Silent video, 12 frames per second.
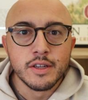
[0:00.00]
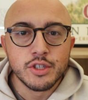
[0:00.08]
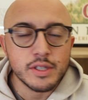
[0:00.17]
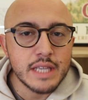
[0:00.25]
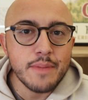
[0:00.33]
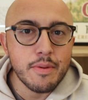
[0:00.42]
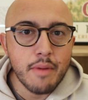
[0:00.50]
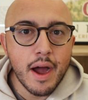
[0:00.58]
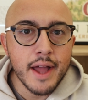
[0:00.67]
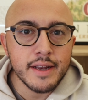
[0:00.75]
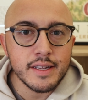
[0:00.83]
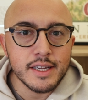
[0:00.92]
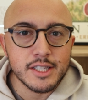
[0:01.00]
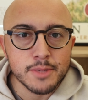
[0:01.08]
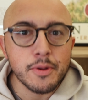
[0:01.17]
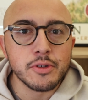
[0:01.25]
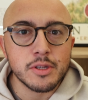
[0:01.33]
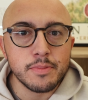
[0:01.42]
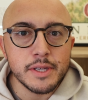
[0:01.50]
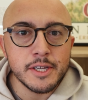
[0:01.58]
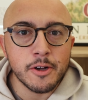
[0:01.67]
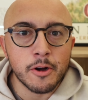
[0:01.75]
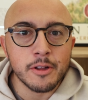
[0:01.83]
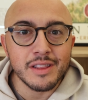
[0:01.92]
Just keep in mind, it's supposed to
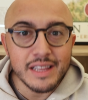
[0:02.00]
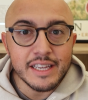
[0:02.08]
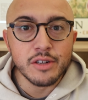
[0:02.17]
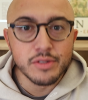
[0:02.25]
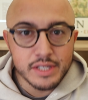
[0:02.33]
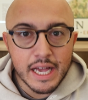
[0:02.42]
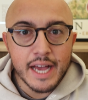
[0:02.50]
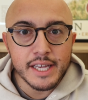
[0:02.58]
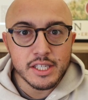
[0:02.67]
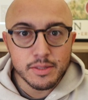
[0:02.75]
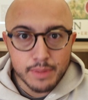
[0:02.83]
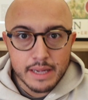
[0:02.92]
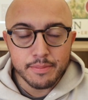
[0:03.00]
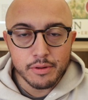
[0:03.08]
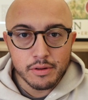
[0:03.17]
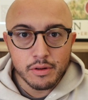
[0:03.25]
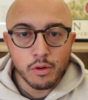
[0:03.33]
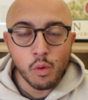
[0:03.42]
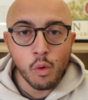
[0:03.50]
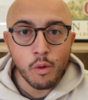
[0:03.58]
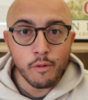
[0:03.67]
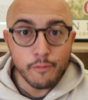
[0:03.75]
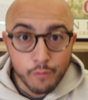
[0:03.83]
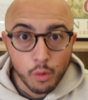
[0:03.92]
be on legal sized paper,
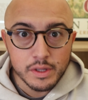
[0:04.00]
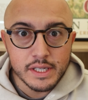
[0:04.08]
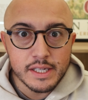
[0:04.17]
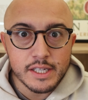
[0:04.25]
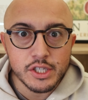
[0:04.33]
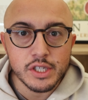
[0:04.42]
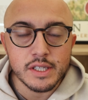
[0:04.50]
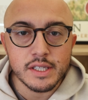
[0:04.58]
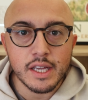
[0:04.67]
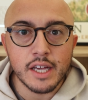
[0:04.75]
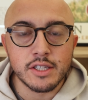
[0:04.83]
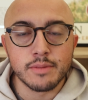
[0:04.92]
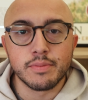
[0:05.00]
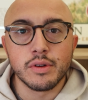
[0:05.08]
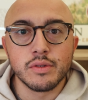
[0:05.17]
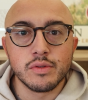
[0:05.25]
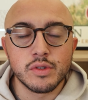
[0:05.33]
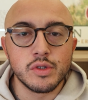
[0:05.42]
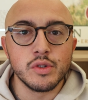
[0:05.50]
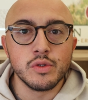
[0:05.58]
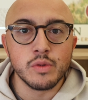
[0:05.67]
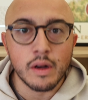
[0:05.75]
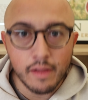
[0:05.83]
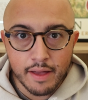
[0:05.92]
or 14 inches as opposed
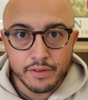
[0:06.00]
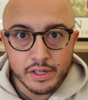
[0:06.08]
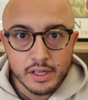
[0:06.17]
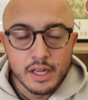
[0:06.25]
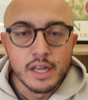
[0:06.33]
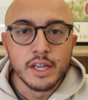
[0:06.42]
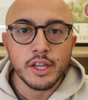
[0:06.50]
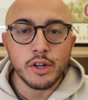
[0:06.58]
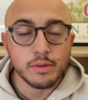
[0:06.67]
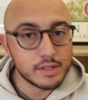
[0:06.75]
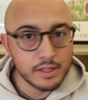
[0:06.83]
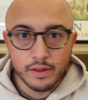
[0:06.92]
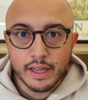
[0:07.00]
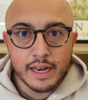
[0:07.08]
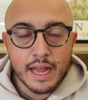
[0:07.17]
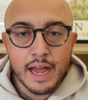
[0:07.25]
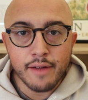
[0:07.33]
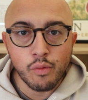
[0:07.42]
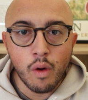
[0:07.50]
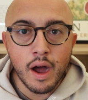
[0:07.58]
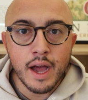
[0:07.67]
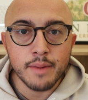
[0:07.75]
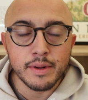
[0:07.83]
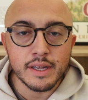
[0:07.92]
to 11. It's still 8.5
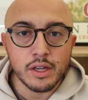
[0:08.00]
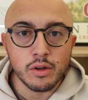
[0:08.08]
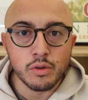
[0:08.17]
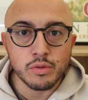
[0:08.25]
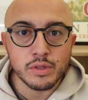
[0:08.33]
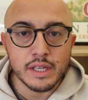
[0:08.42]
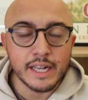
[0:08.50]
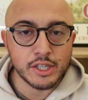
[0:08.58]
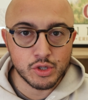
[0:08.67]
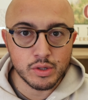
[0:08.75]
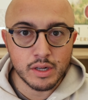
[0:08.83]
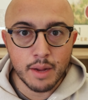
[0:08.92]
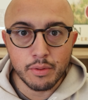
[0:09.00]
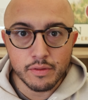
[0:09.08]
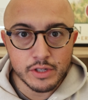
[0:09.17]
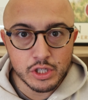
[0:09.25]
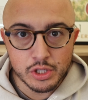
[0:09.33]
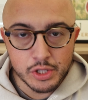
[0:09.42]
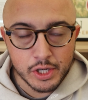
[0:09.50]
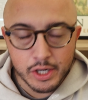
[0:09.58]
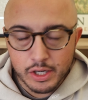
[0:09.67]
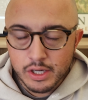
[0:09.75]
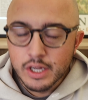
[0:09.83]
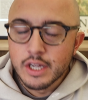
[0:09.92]
wide, but it goes an extra couple of inches
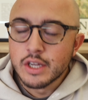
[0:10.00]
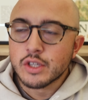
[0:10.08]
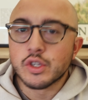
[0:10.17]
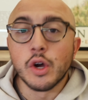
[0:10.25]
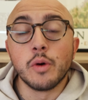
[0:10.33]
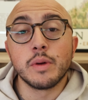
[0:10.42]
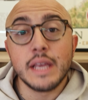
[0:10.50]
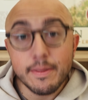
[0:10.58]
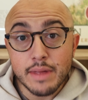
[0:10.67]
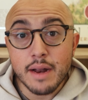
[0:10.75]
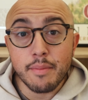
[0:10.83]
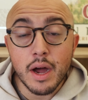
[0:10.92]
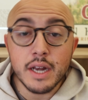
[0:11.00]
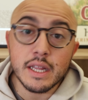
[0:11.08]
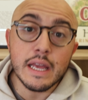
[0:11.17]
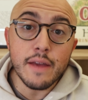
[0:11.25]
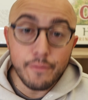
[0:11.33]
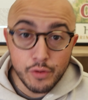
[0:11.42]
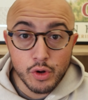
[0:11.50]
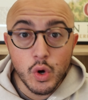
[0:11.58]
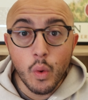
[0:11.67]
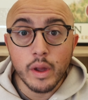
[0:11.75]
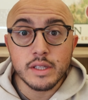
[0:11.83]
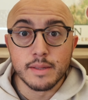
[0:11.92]
longer. So keep that in mind if you're
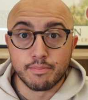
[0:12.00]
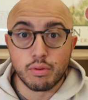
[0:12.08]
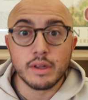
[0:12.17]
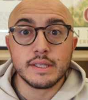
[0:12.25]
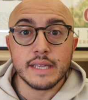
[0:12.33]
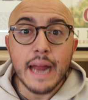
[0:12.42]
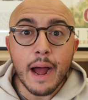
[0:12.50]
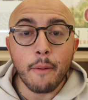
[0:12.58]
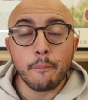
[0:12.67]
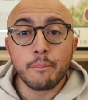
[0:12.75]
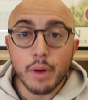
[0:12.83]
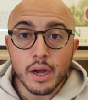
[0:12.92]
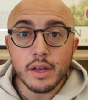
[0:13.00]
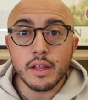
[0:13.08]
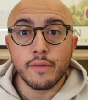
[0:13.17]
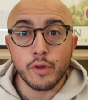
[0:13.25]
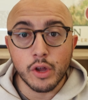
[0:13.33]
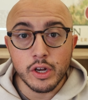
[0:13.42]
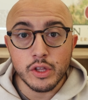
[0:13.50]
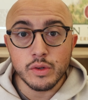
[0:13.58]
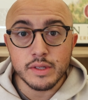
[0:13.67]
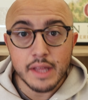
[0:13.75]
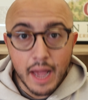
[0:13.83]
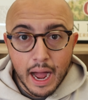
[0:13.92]
going to print it out. But if you're going to
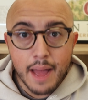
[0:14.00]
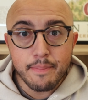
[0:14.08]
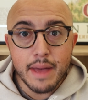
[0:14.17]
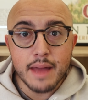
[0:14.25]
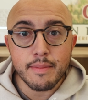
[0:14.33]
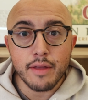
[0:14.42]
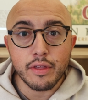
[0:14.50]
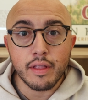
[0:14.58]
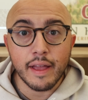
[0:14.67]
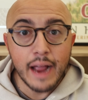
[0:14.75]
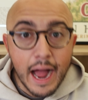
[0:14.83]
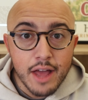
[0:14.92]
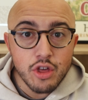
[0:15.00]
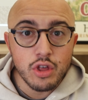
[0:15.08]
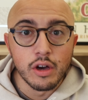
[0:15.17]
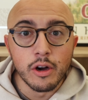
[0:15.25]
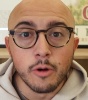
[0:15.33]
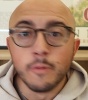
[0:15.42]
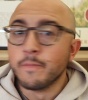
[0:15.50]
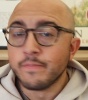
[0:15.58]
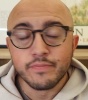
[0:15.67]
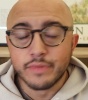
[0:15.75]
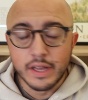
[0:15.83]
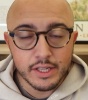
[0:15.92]
use the iPad method like I show,
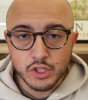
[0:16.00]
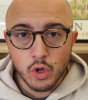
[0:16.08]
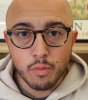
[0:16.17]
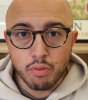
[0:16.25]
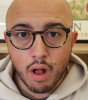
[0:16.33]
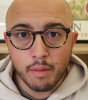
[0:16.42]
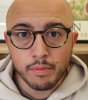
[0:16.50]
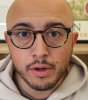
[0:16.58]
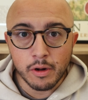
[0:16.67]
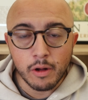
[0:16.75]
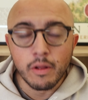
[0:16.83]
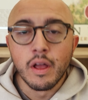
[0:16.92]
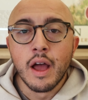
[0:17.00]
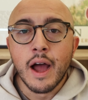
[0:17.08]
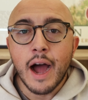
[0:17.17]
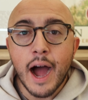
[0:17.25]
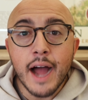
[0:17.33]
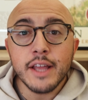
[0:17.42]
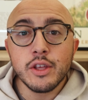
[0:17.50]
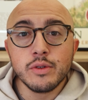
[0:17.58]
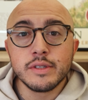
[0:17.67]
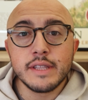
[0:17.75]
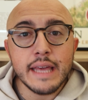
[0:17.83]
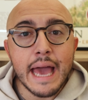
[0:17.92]
then it's no problem at all. I
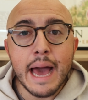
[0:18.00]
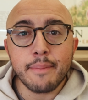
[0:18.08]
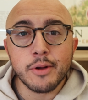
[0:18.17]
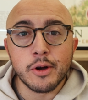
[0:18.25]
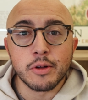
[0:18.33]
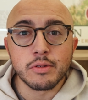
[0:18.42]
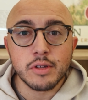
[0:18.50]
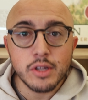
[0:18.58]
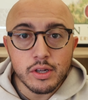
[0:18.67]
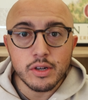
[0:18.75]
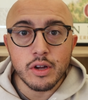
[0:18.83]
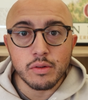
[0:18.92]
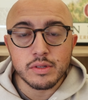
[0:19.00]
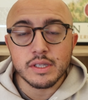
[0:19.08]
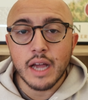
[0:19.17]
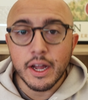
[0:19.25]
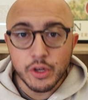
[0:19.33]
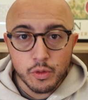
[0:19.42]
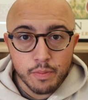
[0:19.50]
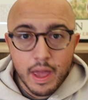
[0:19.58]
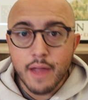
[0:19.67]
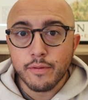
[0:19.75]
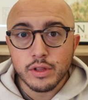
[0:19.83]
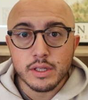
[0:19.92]
use the app called GoodNotes. I do
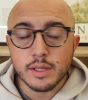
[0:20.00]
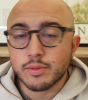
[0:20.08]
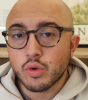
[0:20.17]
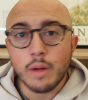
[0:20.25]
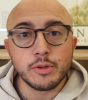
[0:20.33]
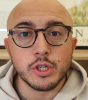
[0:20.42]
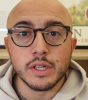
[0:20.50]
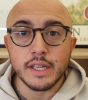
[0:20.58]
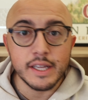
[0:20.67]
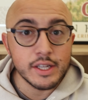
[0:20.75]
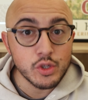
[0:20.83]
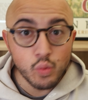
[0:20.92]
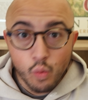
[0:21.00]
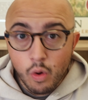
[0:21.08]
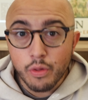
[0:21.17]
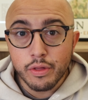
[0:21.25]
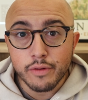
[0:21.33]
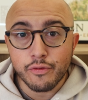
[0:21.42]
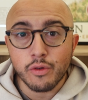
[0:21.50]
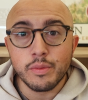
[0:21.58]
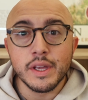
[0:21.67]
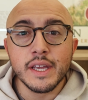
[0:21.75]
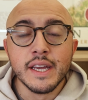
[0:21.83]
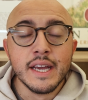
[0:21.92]
pay for the subscription. It is worth it for
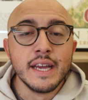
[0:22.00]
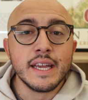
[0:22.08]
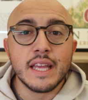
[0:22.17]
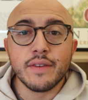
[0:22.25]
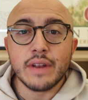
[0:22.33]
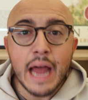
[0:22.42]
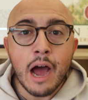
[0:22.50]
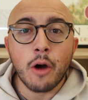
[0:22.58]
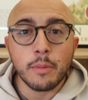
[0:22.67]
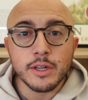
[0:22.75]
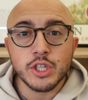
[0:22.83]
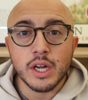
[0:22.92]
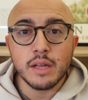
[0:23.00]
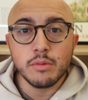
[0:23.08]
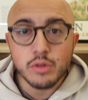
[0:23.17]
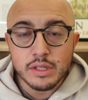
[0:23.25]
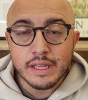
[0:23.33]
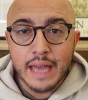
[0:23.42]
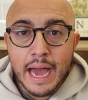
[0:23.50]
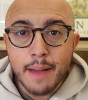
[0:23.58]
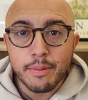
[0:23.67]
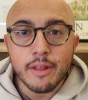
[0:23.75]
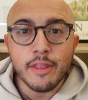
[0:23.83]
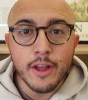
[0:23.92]
me given how much I'm using the
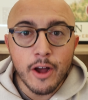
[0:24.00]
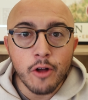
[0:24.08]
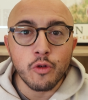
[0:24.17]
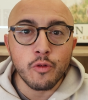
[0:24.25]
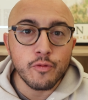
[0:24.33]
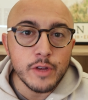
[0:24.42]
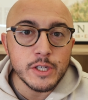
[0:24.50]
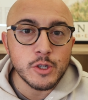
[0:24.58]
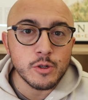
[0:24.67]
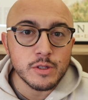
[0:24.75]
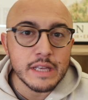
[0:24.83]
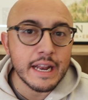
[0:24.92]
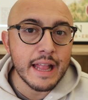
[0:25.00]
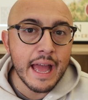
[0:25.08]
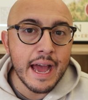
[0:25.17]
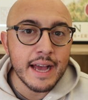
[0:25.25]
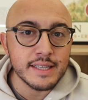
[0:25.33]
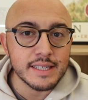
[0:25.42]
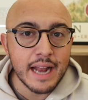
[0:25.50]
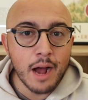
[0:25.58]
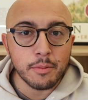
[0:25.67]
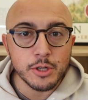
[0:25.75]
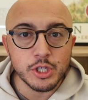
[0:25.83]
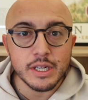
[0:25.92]
app and the other features that it has and how
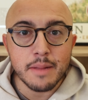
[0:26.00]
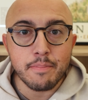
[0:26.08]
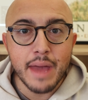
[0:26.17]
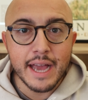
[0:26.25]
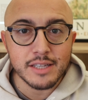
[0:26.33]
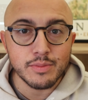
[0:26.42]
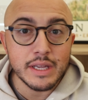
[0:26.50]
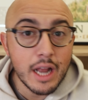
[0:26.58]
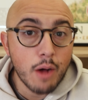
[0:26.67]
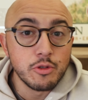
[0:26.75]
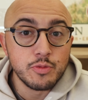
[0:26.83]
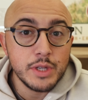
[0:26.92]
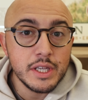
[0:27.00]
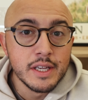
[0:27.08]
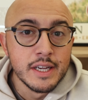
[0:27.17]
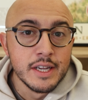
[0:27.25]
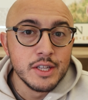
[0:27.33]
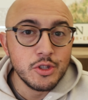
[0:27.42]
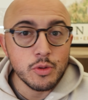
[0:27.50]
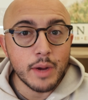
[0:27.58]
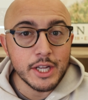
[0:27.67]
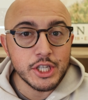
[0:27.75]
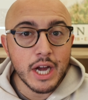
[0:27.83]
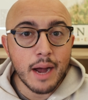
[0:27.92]
much it impacts me. It helps me do
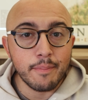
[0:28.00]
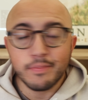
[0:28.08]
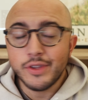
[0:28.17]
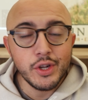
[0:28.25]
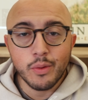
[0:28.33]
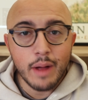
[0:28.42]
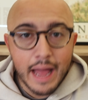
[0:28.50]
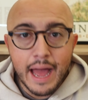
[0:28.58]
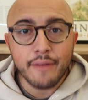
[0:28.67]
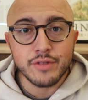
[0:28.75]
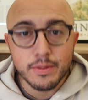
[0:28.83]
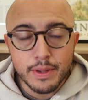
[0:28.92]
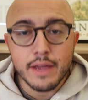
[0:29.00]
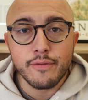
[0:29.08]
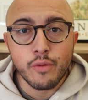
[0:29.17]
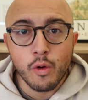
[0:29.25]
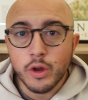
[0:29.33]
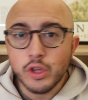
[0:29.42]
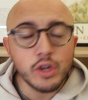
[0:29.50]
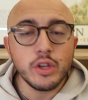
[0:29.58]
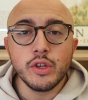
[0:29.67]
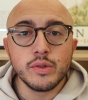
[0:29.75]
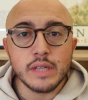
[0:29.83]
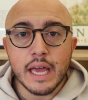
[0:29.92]
my job. You don't have to pay for it. You can
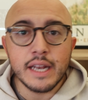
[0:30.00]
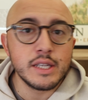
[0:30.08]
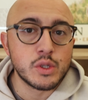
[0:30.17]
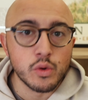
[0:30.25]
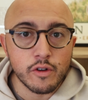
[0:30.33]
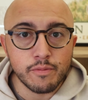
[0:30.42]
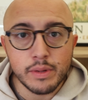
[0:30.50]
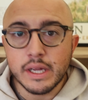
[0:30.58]
use any sort of